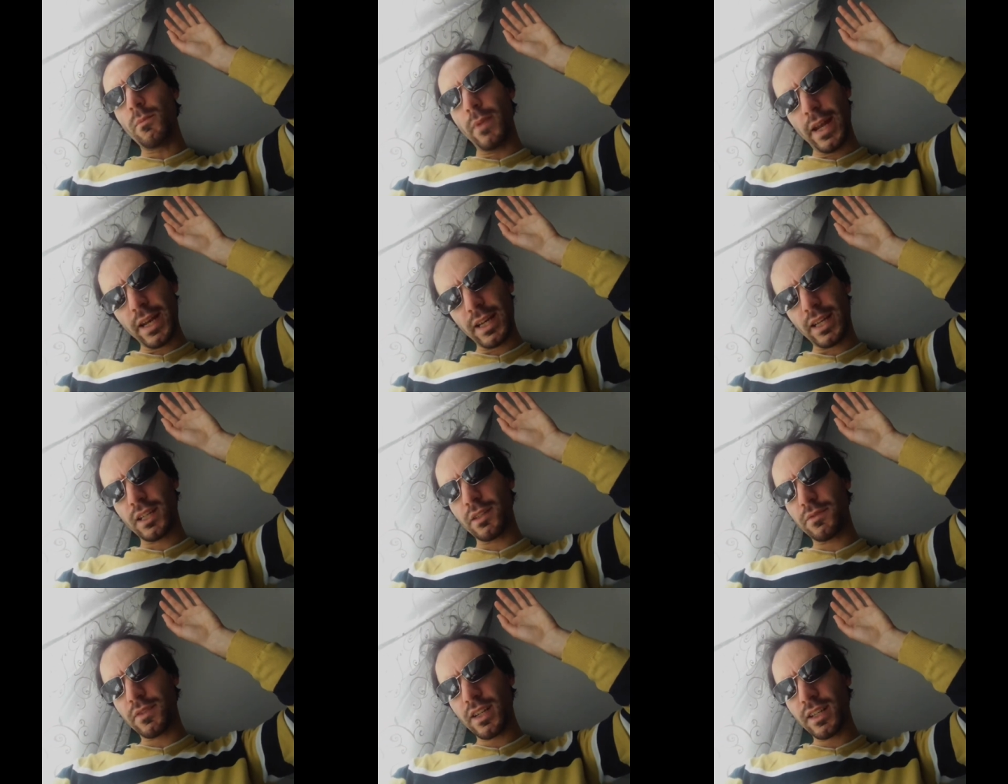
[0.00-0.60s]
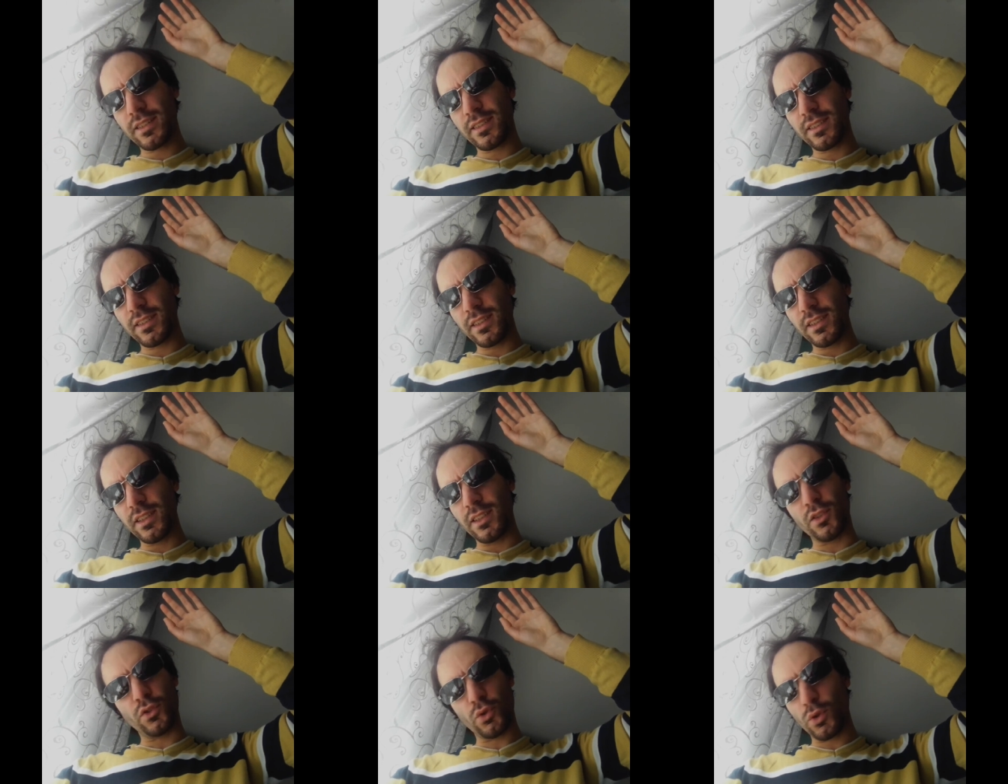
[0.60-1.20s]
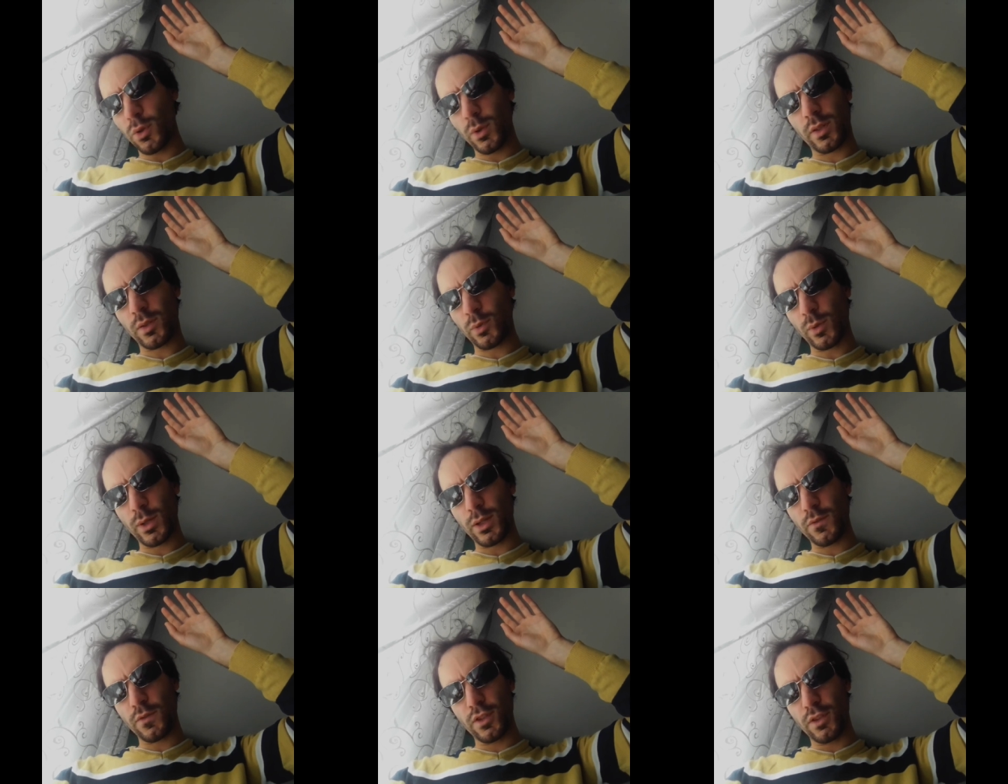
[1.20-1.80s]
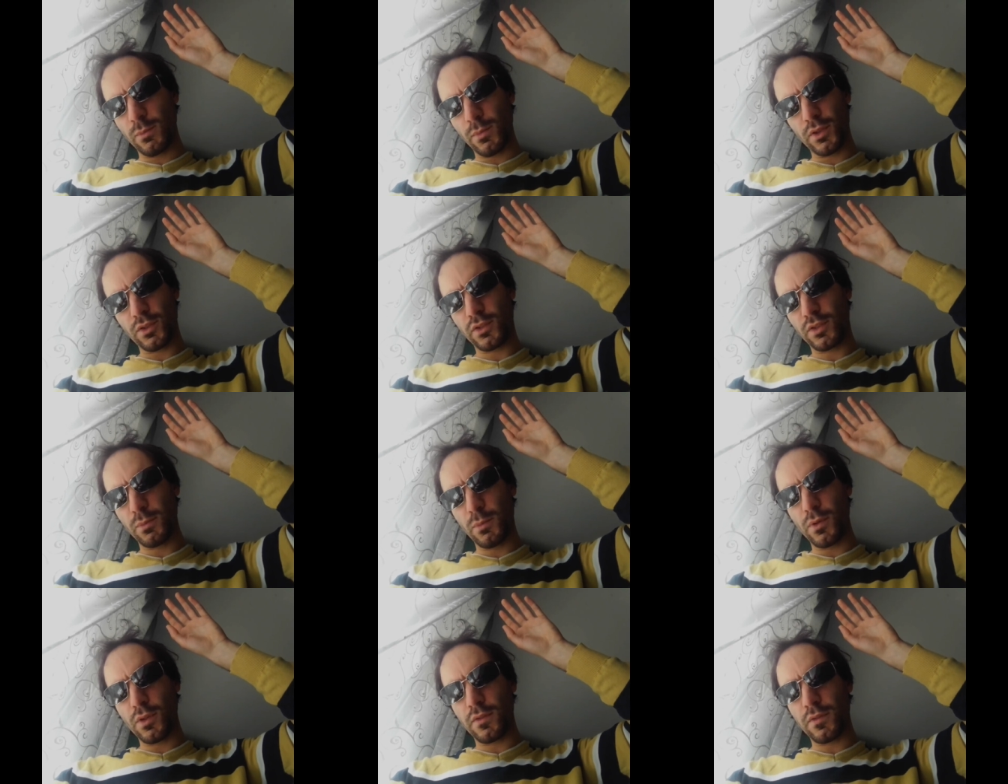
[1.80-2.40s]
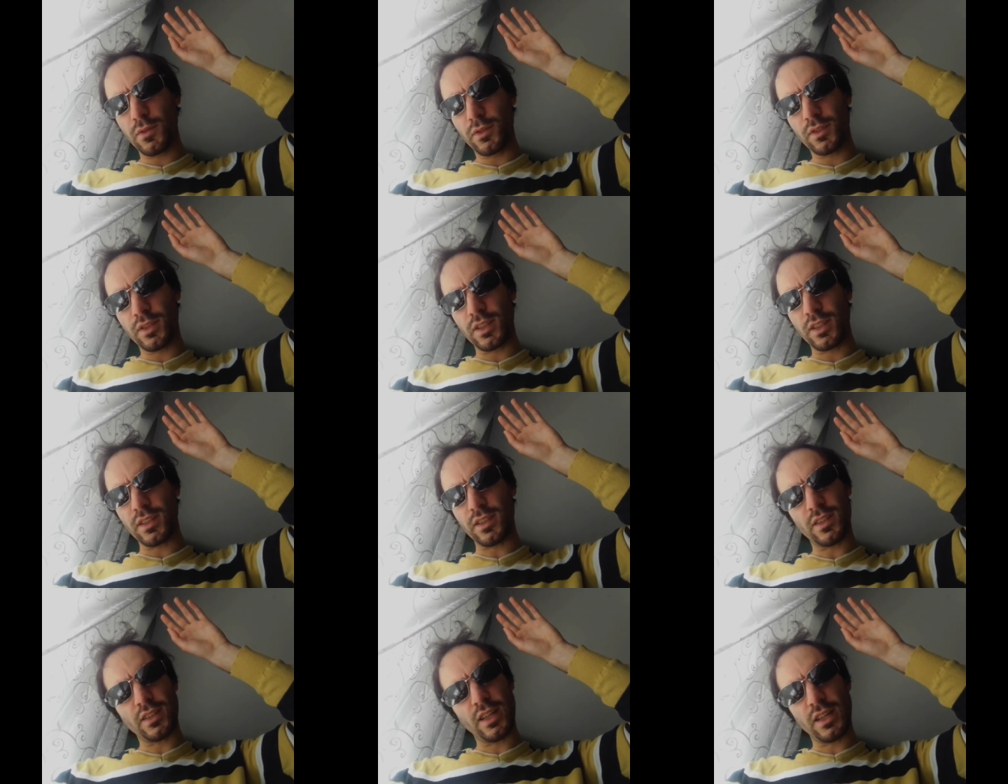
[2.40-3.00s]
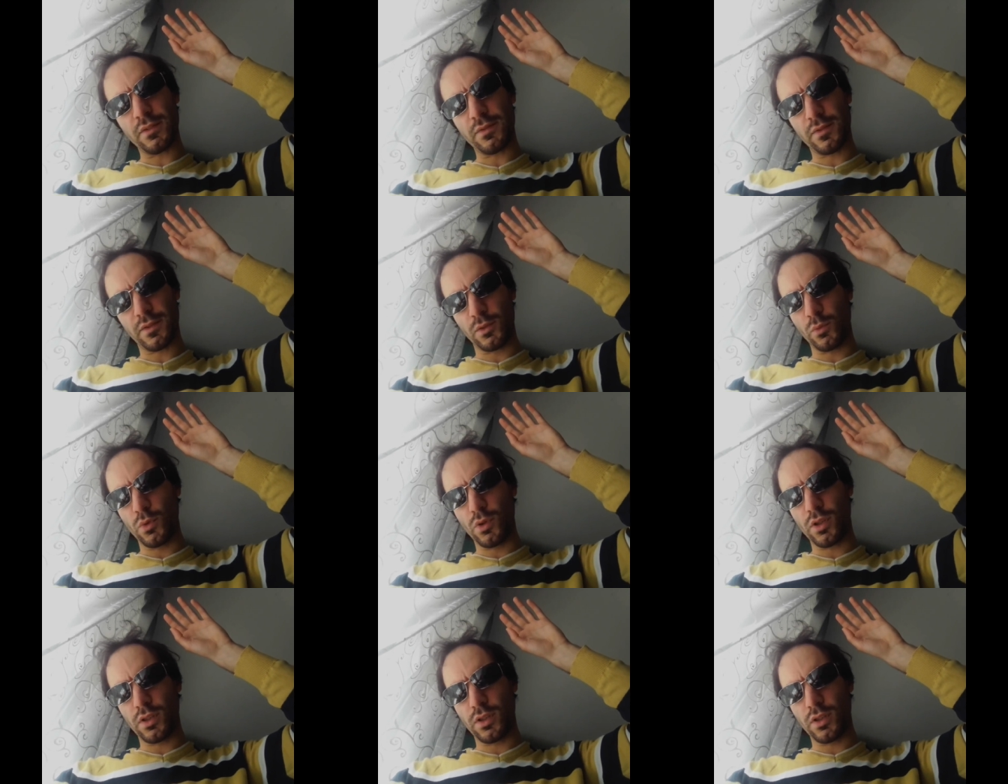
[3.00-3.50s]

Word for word: breakfast is always one of the most beautiful things in life and